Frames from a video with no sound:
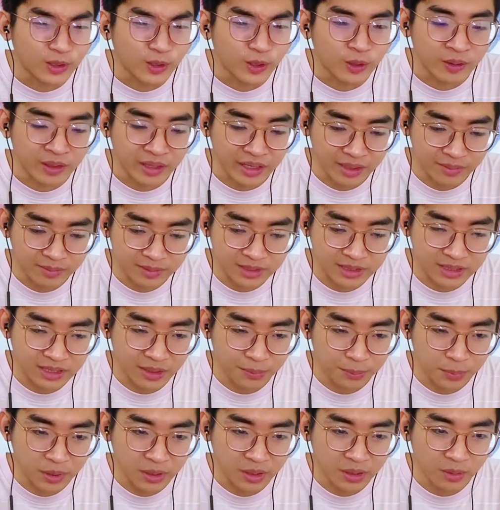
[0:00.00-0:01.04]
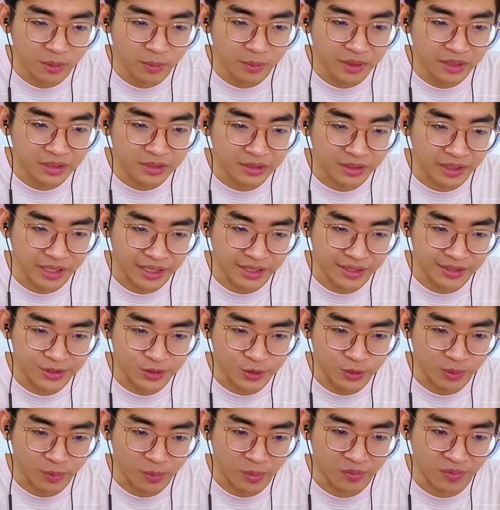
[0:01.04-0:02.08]
Okay, and skip a little bit to get into
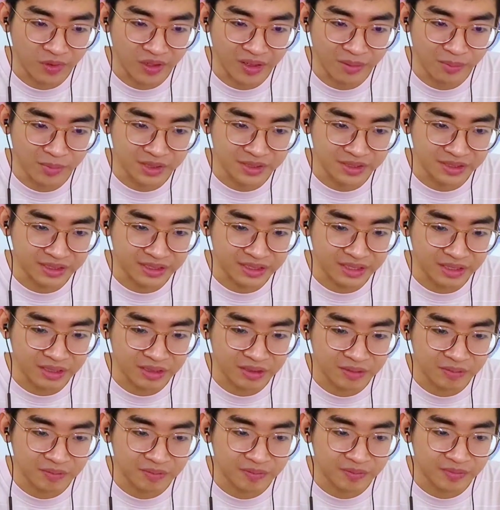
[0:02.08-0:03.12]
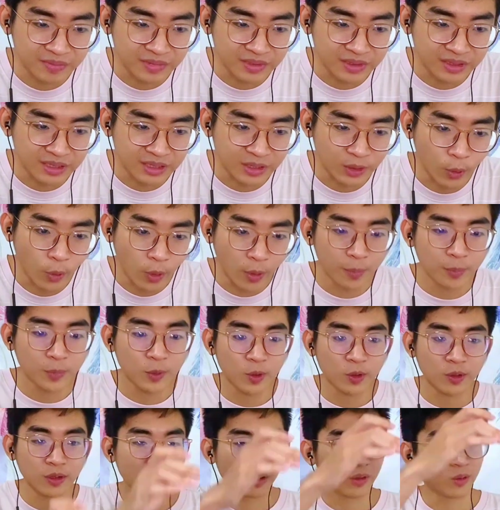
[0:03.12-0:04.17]
the performance. Lord
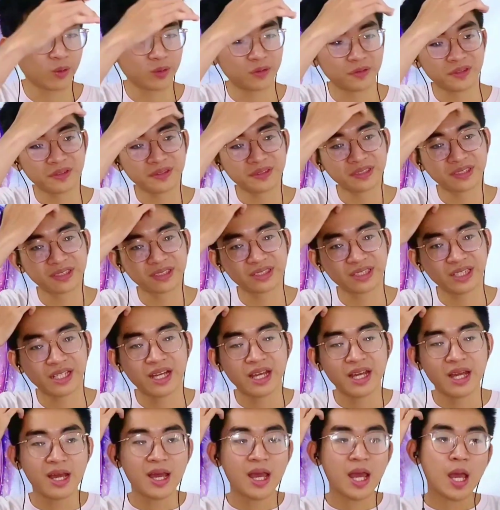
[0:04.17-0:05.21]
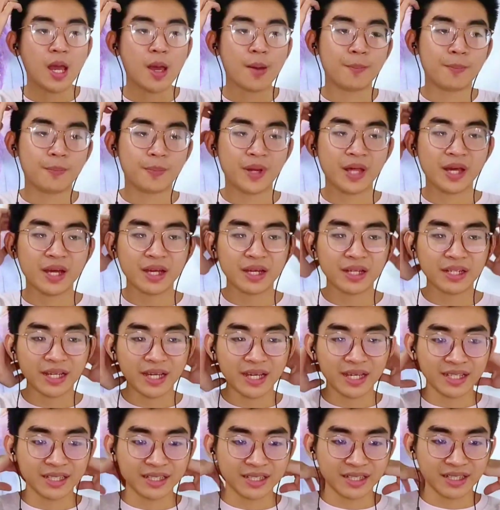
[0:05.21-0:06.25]
of the Lost. Blood
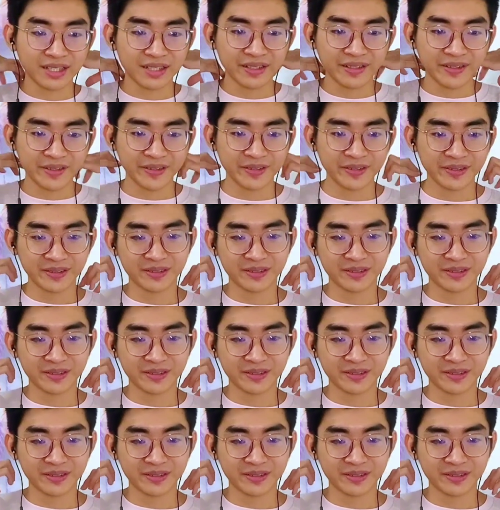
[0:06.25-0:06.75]
and Glitter.